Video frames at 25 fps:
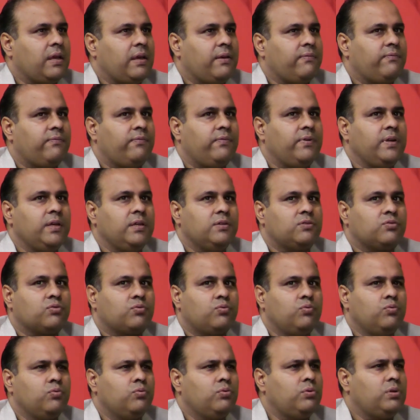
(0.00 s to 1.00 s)
every
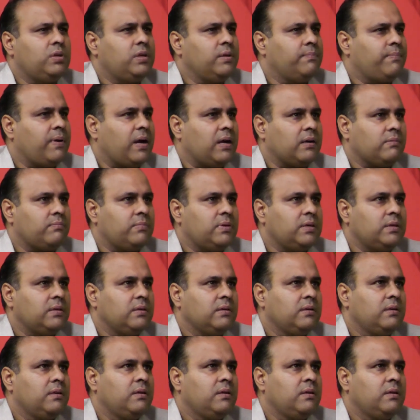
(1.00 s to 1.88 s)
school department,